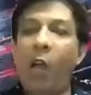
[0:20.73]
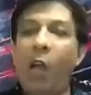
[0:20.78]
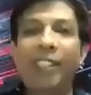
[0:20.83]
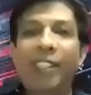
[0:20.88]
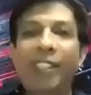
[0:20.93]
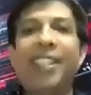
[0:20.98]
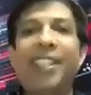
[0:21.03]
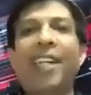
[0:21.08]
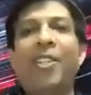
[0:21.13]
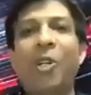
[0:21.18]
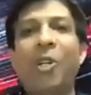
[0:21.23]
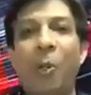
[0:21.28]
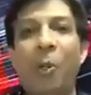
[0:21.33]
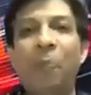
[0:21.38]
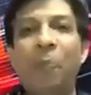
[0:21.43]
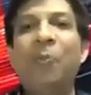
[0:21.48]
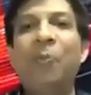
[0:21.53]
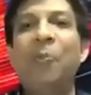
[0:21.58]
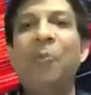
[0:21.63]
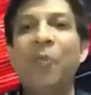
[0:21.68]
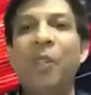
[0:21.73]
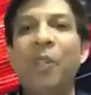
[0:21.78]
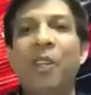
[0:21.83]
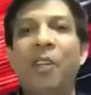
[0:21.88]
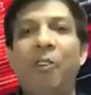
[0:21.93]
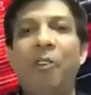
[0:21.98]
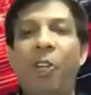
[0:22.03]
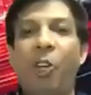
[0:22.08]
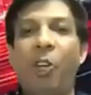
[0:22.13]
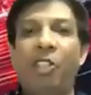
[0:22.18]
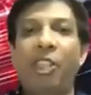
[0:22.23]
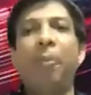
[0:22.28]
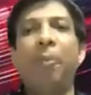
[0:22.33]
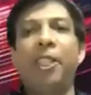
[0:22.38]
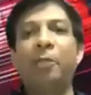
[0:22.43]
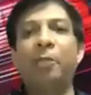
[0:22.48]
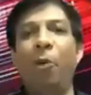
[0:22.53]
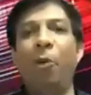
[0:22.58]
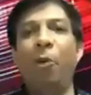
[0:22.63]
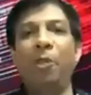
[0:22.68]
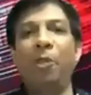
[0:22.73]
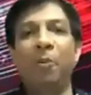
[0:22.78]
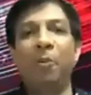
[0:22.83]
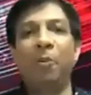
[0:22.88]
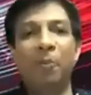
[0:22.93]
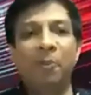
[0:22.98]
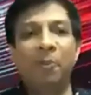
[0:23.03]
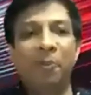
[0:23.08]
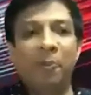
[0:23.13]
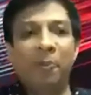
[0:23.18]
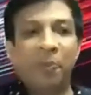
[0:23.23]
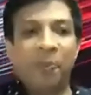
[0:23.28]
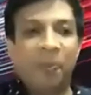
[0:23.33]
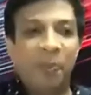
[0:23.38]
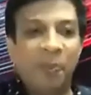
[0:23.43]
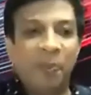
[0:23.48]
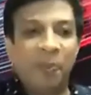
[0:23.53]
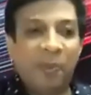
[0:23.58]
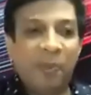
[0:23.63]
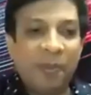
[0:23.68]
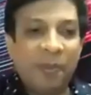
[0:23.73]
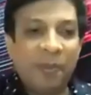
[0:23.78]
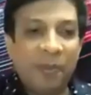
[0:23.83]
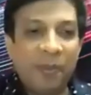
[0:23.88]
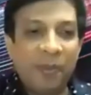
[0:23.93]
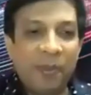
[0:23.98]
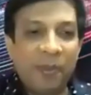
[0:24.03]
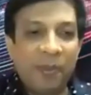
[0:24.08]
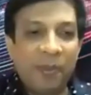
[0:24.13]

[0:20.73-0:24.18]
how to treat at home for doctors and patients both. Great.